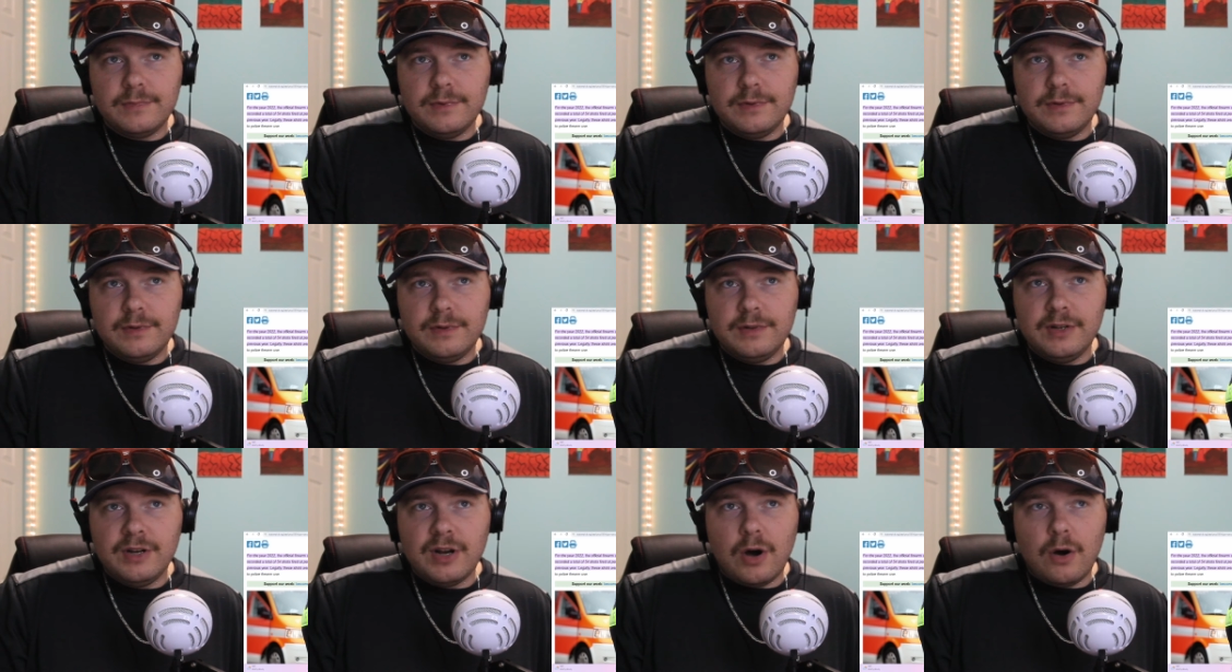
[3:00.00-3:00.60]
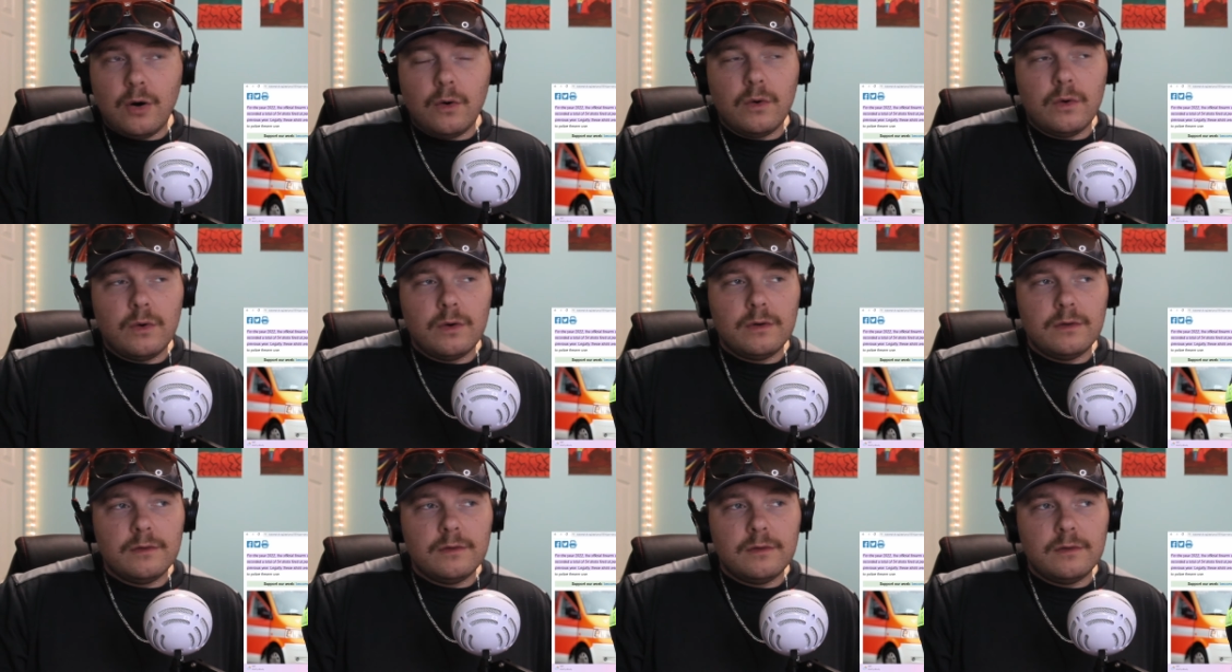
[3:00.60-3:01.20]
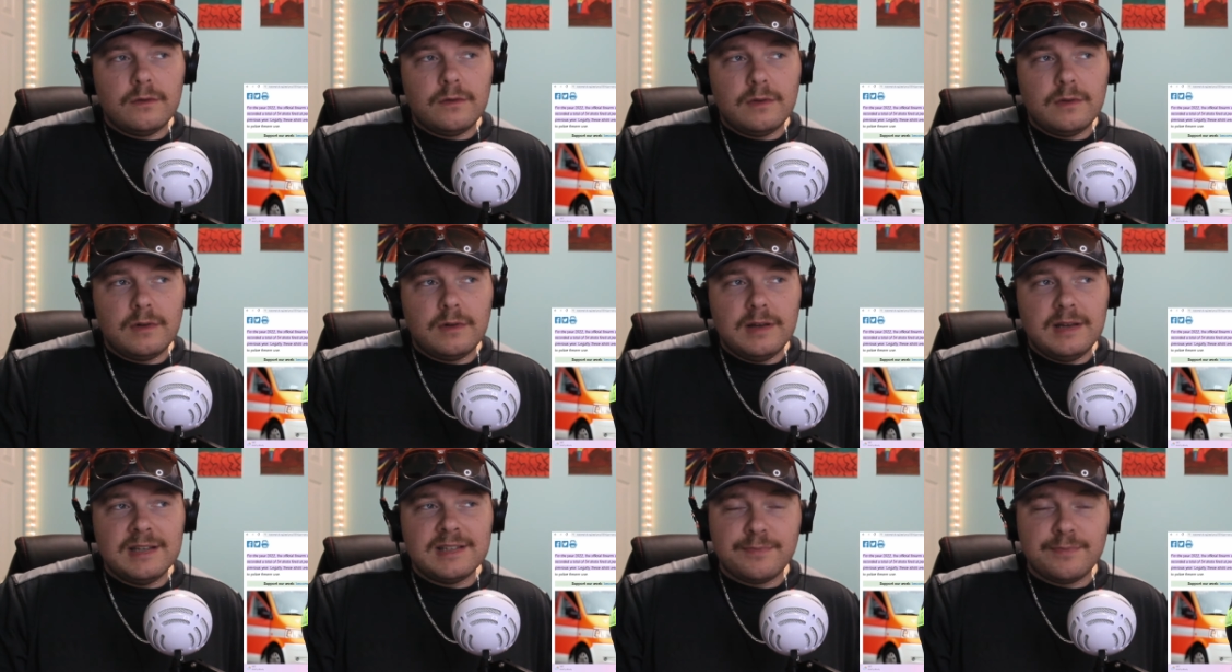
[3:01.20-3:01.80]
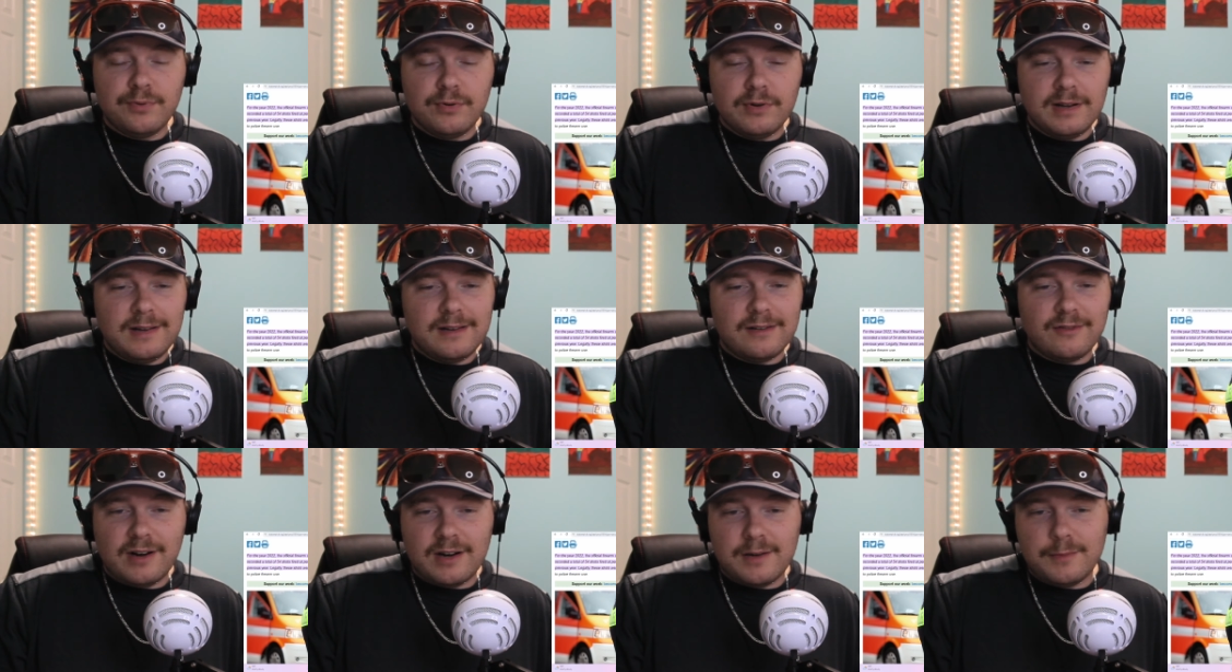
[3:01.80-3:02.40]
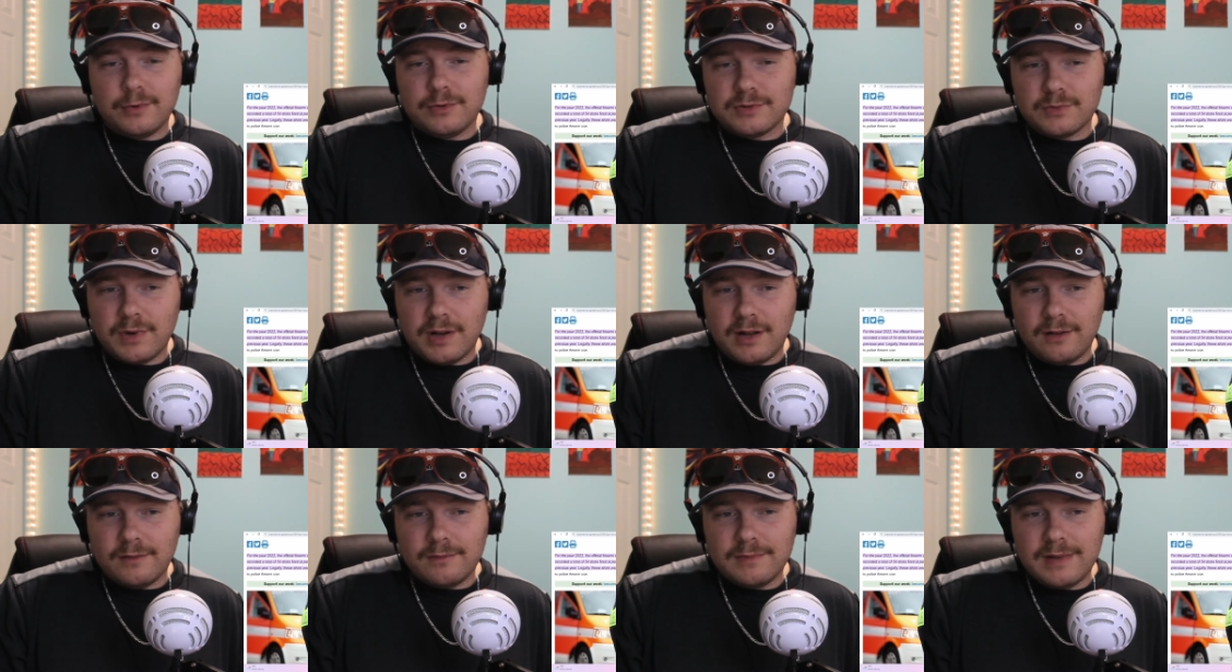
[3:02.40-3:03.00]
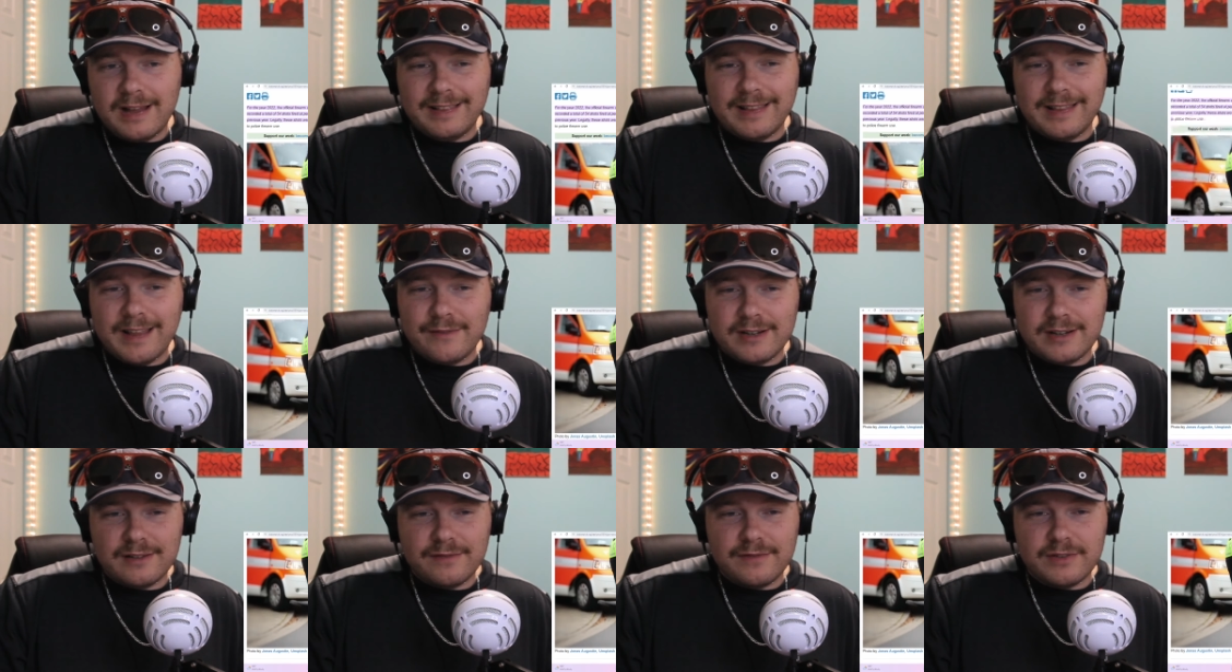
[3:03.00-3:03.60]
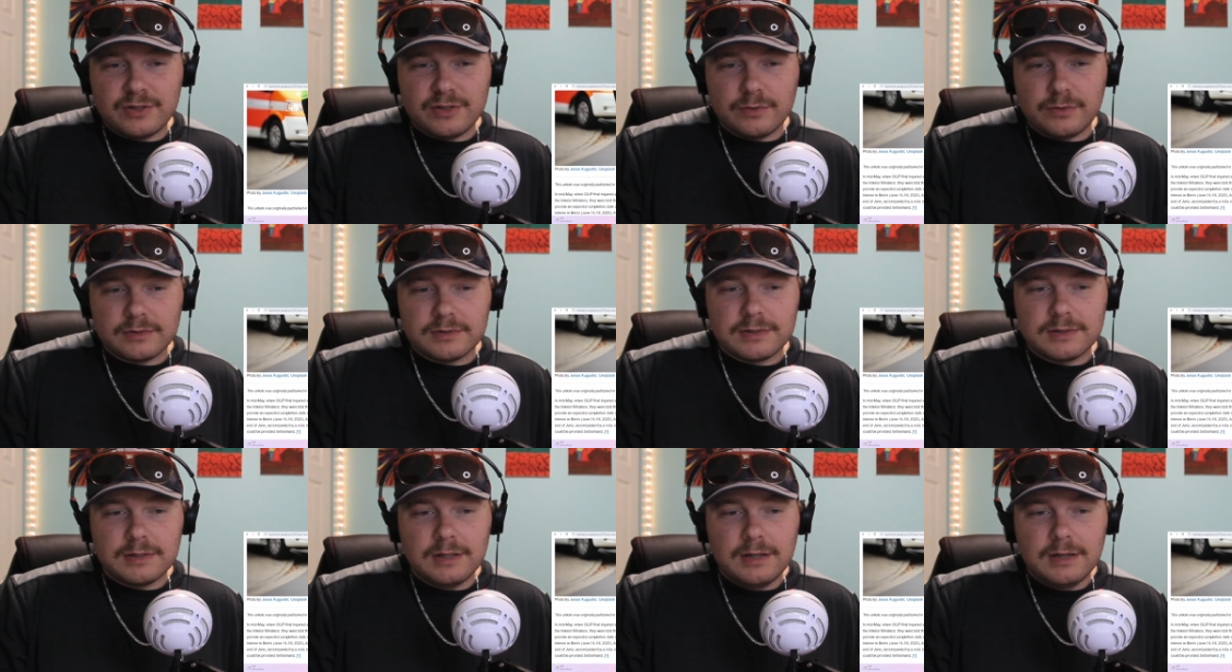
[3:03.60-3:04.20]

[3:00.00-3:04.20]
you know, is pretty incredible as well. 11 individuals.